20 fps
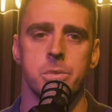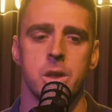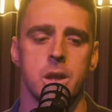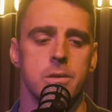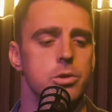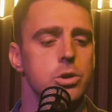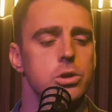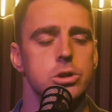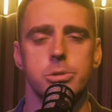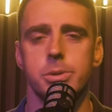
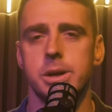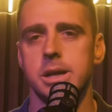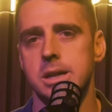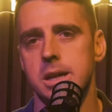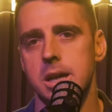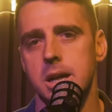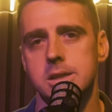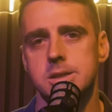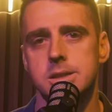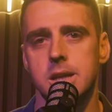If you're doing
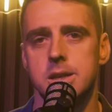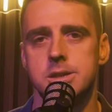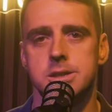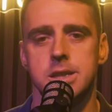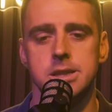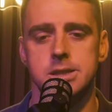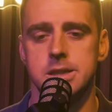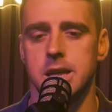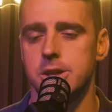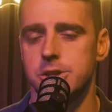a
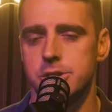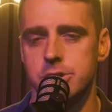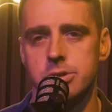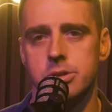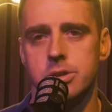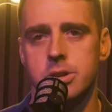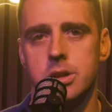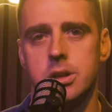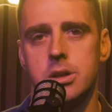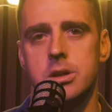C-section
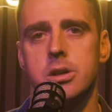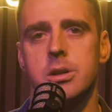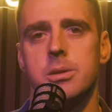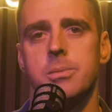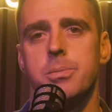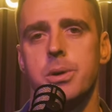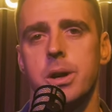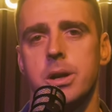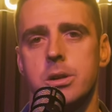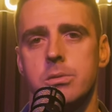on a
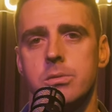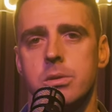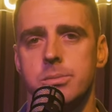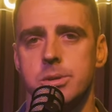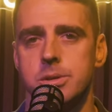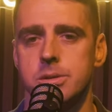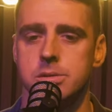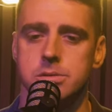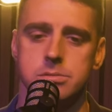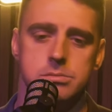pregnant
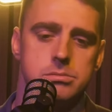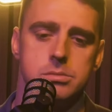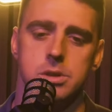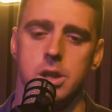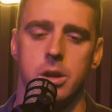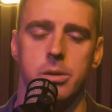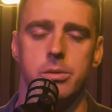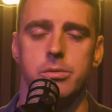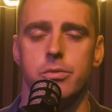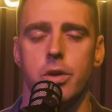woman,
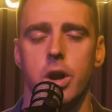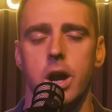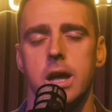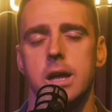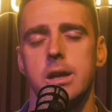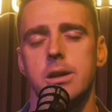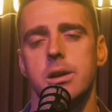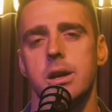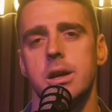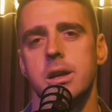
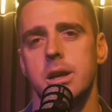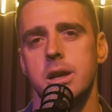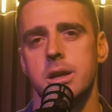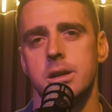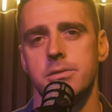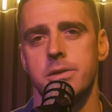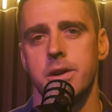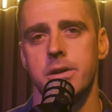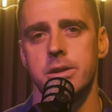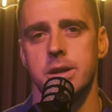right in
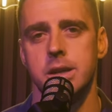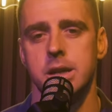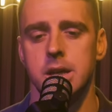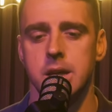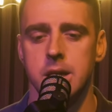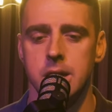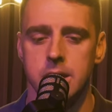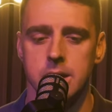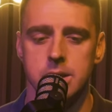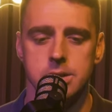a very
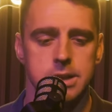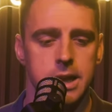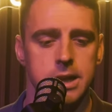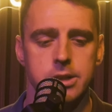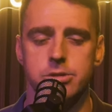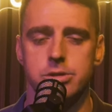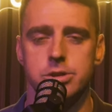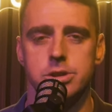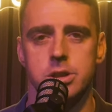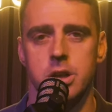
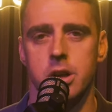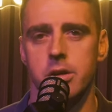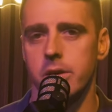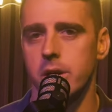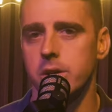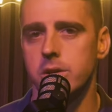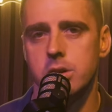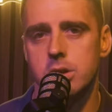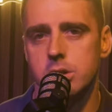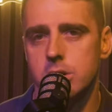dangerous scenario,
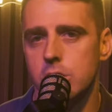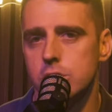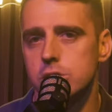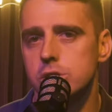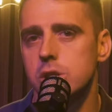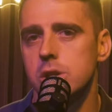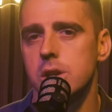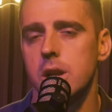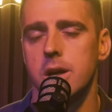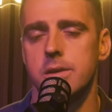you could
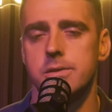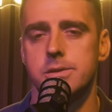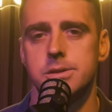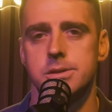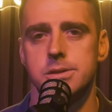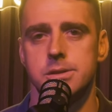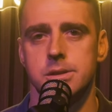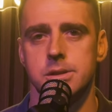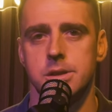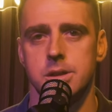cost 2 lives.
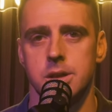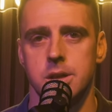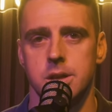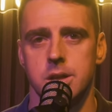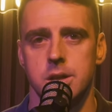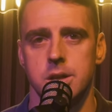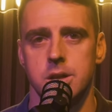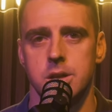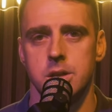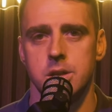
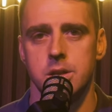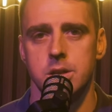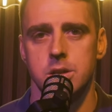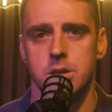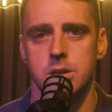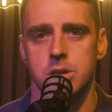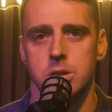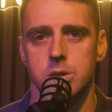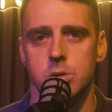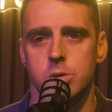
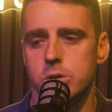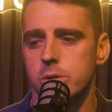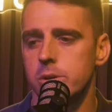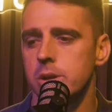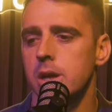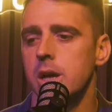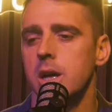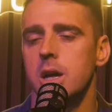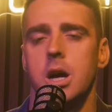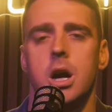You're doing
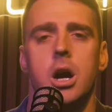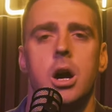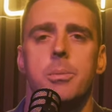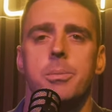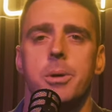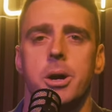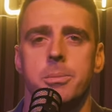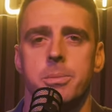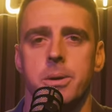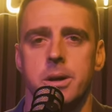a
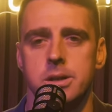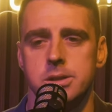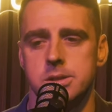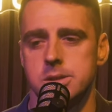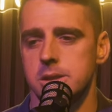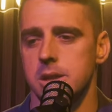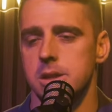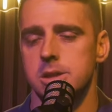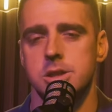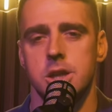heart bypass
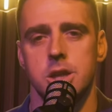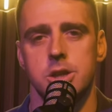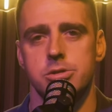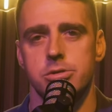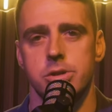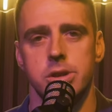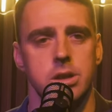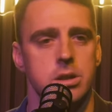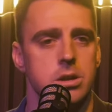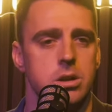and a
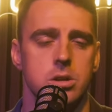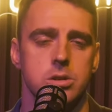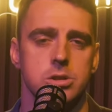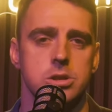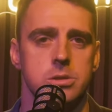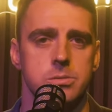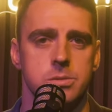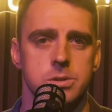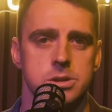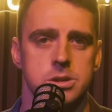surgery, you could cost
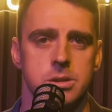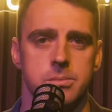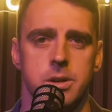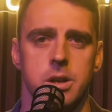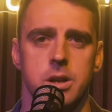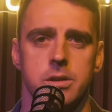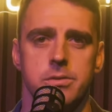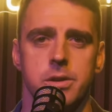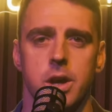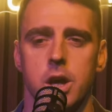someone some
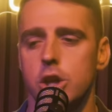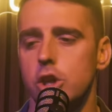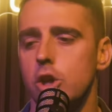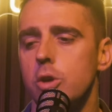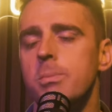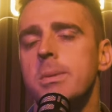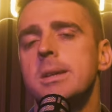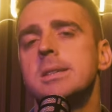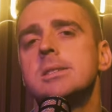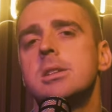life.
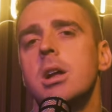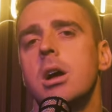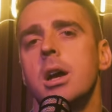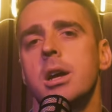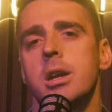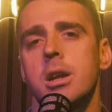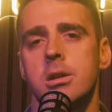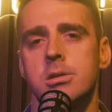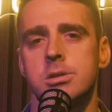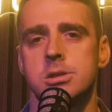You
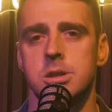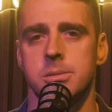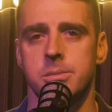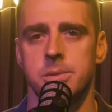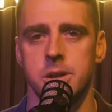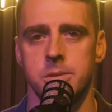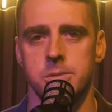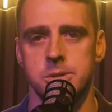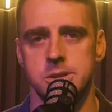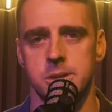misdiagnose
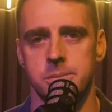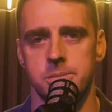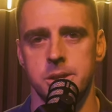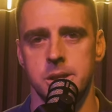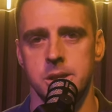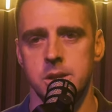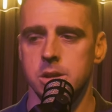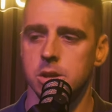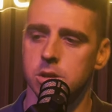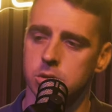somebody with
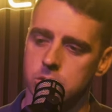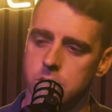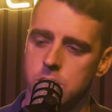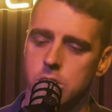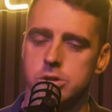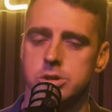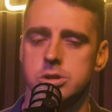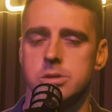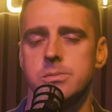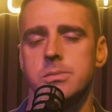something, you can
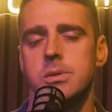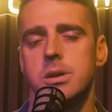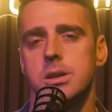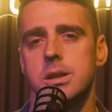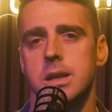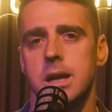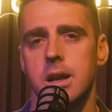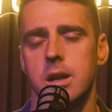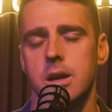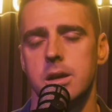cost them
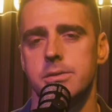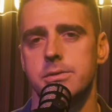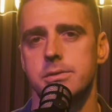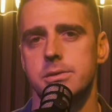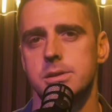their life.